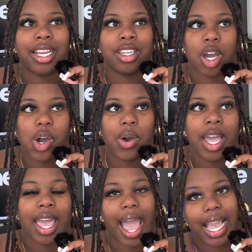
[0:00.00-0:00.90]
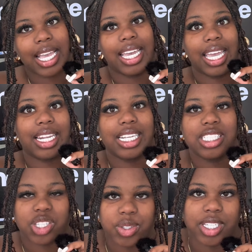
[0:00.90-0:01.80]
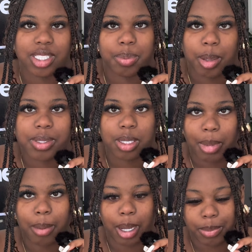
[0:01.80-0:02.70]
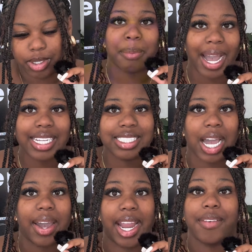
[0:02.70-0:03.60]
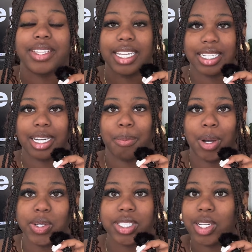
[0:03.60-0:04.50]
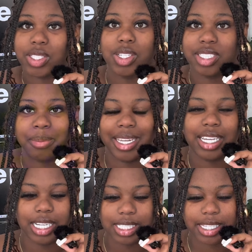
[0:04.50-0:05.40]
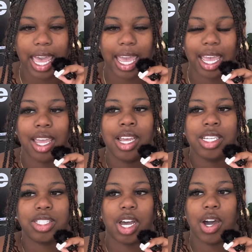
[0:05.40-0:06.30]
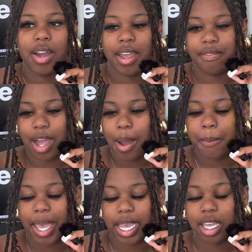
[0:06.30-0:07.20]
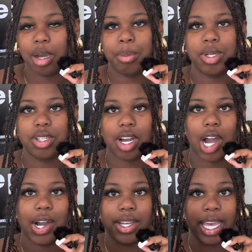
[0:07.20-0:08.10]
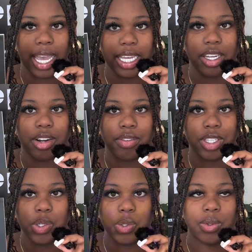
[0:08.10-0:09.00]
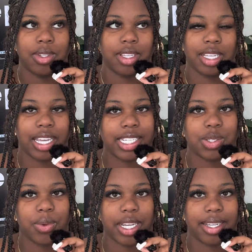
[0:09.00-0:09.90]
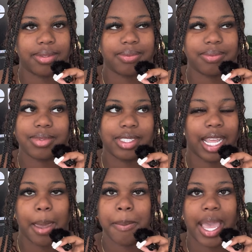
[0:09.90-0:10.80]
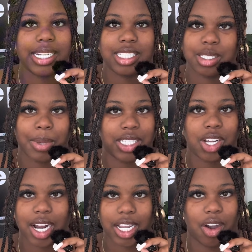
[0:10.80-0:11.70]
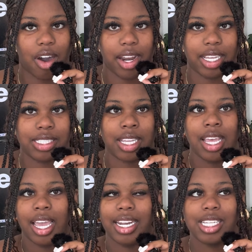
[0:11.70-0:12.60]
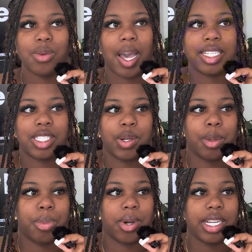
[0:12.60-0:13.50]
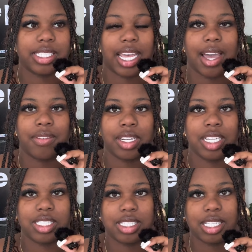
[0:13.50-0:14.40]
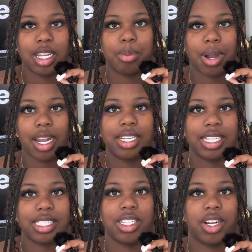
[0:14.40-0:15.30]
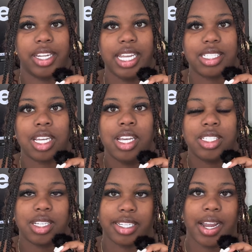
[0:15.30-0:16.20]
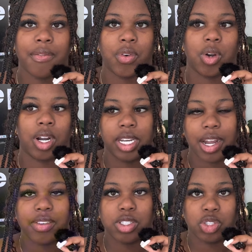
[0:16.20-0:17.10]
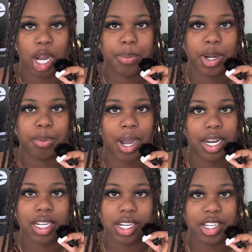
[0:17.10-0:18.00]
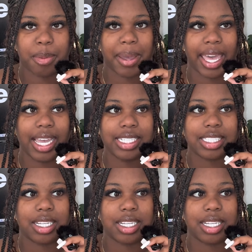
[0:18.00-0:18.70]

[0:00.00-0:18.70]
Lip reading: know I can get at least 300 people to buy my book. But mind y'all, everything that I'm posting on social media is sad. So if I'm making a book called Can't Get Over You, guess what? That matches my target audience. And that's why it's so important to have a niche and sell a product that's in your niche. So therefore, whenever you drop your product on your page,